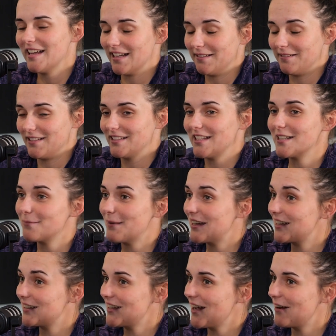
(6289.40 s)
yeah, it does
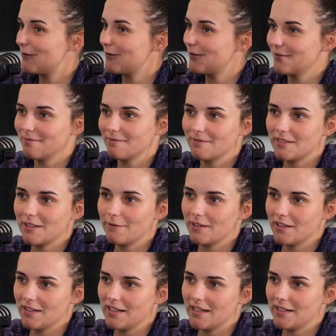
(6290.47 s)
make it tough. Yeah,
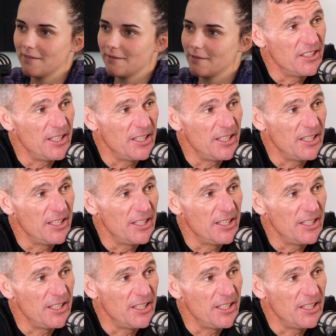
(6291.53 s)
definitely.